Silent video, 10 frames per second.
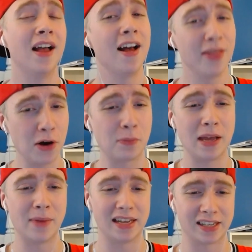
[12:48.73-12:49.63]
that would be
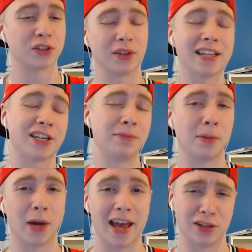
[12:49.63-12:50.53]
amazing. So that's going to be
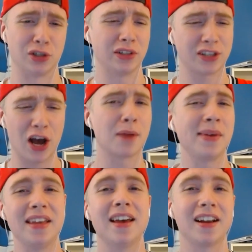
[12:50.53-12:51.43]
my answer. It's got to
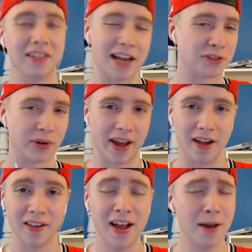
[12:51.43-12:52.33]
be Clash
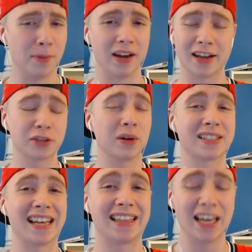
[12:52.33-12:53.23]
Royale. But I just want
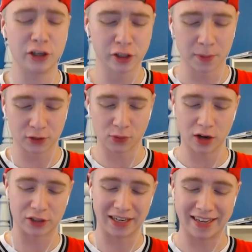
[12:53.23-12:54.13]
to say thank you so much for
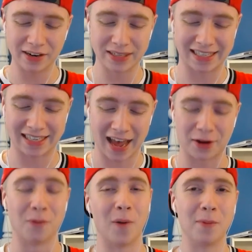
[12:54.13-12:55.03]
watching. Here's the
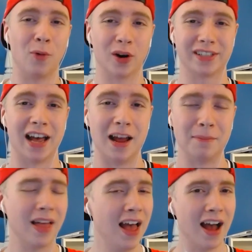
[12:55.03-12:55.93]
deck one more
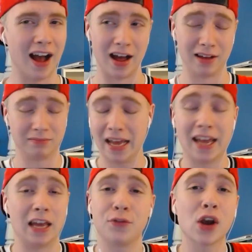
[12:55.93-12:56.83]
time.
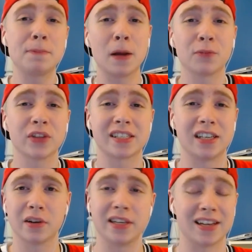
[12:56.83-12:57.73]
Hey, if you're hyped up for this
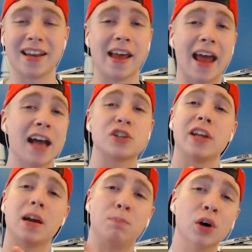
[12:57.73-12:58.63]
series, again,
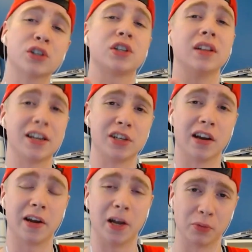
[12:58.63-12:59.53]
hashtag push to
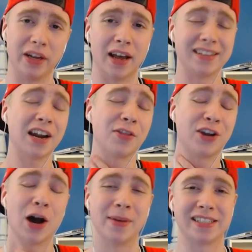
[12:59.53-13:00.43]
Legendary Arena down in the
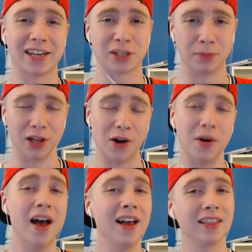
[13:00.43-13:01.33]
comment section below.
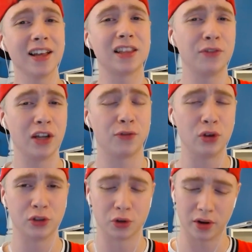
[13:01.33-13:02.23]
Like the video if
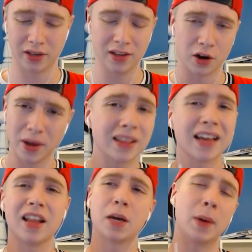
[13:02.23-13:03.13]
you enjoyed. You know, hit
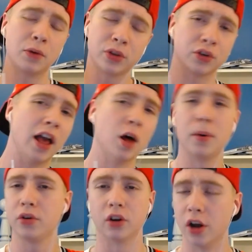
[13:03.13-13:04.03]
that like button with your
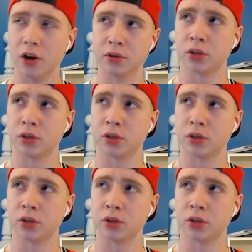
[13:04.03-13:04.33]
elbow, your nose, your